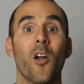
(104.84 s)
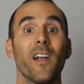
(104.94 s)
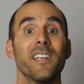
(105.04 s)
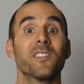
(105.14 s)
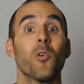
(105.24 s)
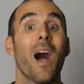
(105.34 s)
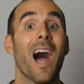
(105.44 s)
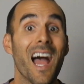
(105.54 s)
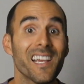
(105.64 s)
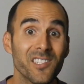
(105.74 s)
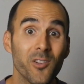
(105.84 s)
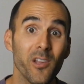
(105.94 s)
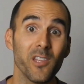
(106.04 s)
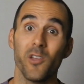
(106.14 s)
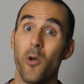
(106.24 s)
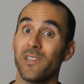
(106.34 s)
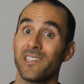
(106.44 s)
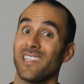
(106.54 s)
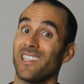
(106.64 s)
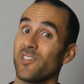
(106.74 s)
All right, so I started
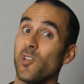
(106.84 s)
noticing this